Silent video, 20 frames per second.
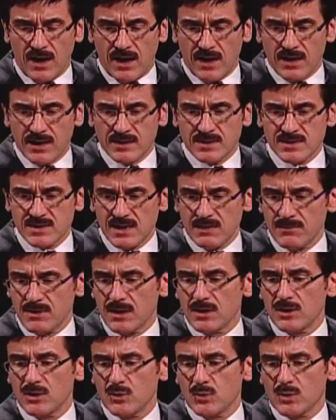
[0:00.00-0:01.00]
it seemed
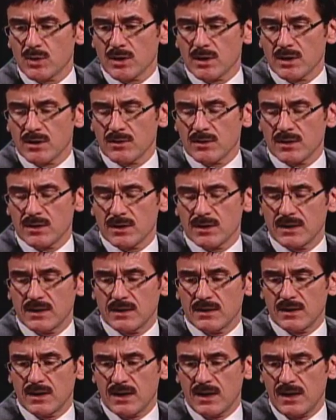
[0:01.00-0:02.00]
that you were
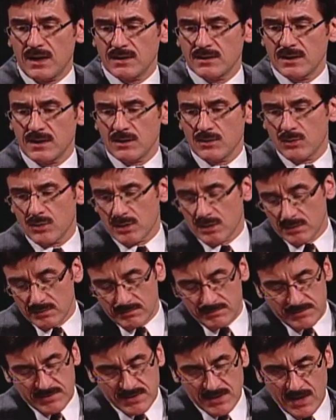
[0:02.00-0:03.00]
hinting or
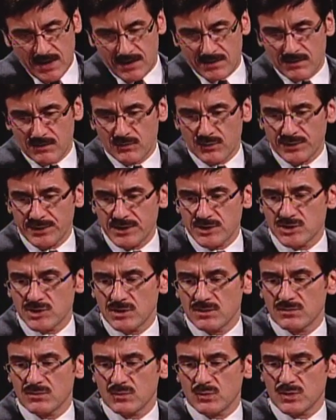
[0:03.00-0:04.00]
saying that
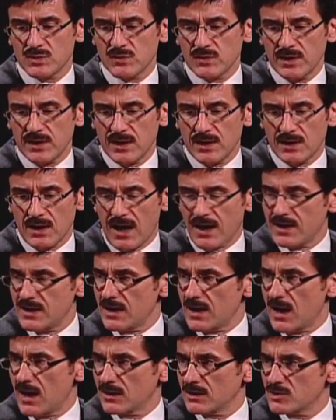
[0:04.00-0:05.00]
religion was really an
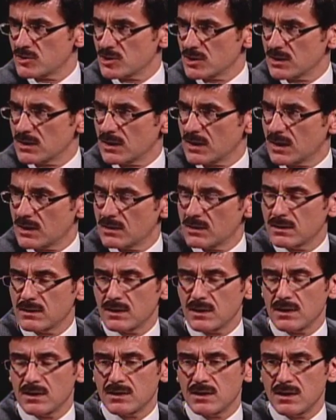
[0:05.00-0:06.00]
ideology, and
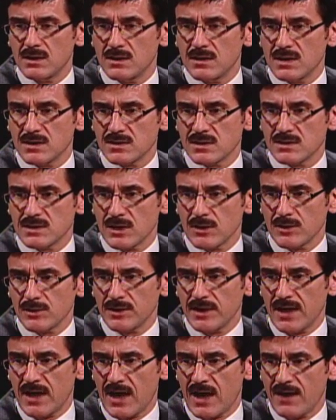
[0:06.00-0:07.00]
it didn't
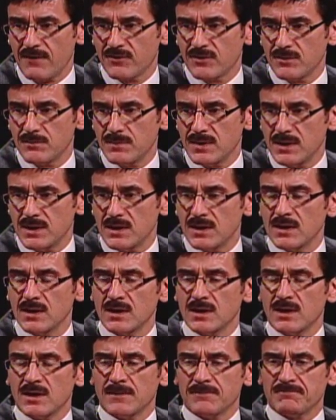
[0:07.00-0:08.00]
necessarily have to be
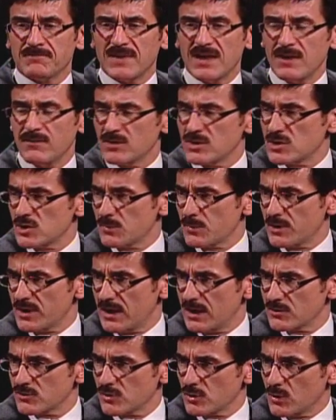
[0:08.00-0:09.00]
even
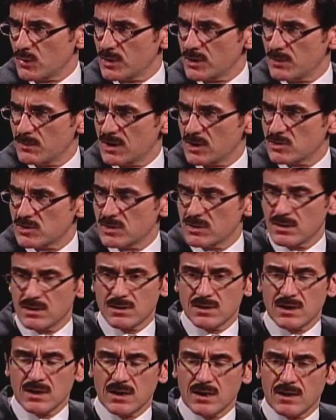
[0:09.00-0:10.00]
supernatural, when you mentioned
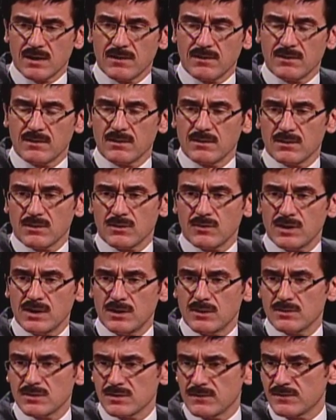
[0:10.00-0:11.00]
that the
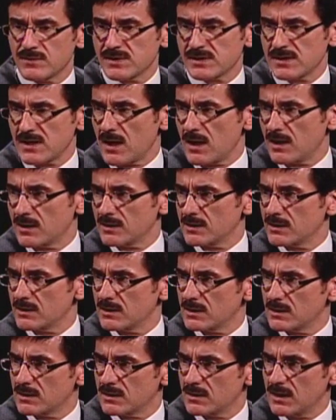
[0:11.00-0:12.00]
credos of Stalin
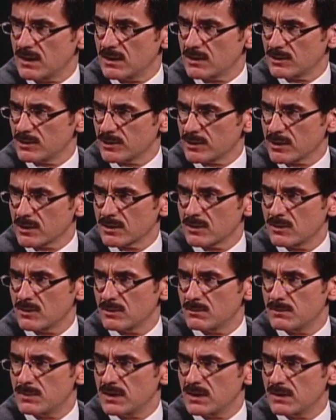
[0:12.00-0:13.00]
and Hitler
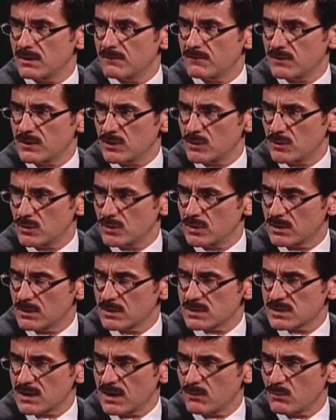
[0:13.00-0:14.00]
could be viewed in the
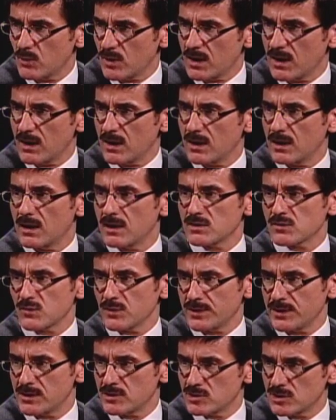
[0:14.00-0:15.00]
same way as
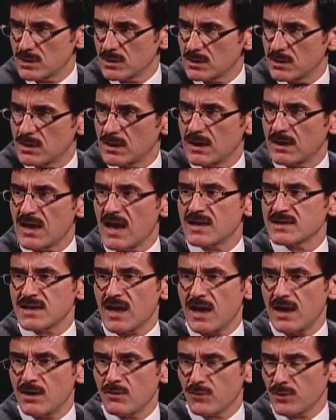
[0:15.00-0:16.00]
religion, as
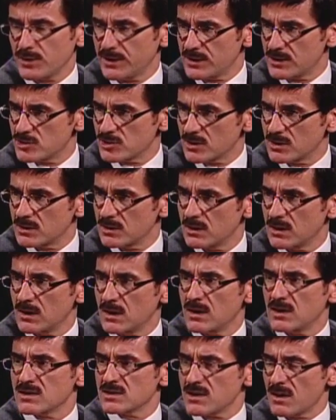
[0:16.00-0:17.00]
a religion.
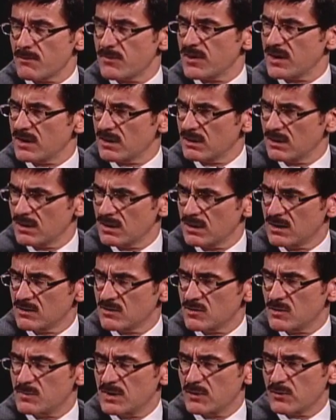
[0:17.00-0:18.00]
Something
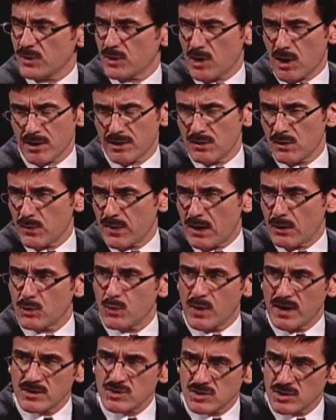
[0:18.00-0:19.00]
to be regarded without
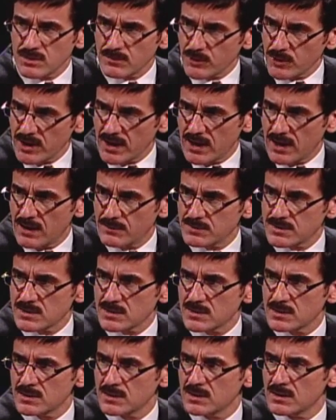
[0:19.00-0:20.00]
question,
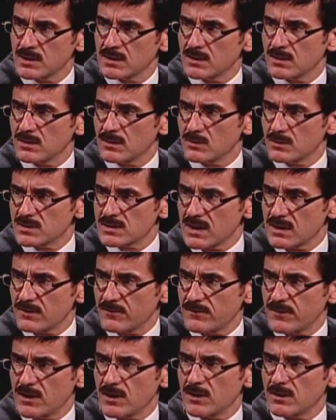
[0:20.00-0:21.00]
perhaps? Was that a
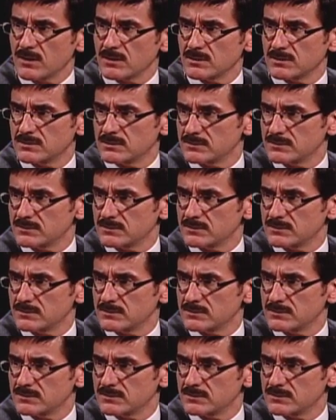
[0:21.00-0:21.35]
fair